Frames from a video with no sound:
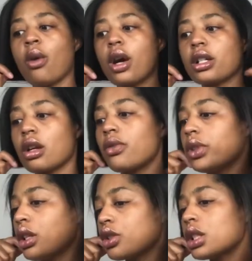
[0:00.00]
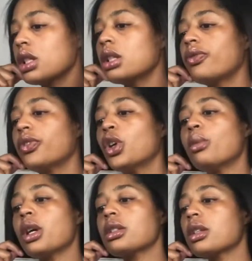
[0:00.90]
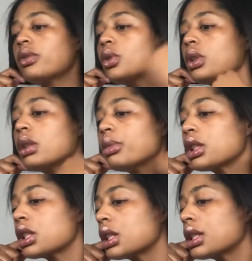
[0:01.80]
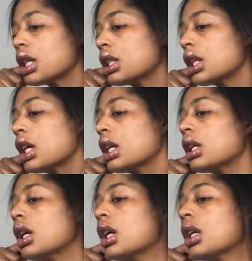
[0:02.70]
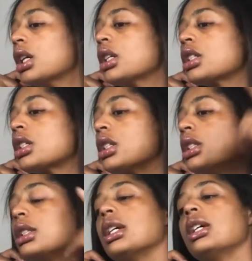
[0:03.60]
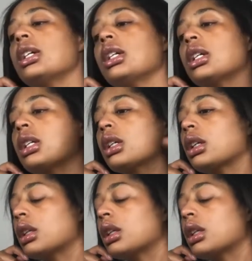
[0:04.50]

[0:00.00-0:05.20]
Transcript: I watched her video. She didn't film herself doing it, but she said that she did it.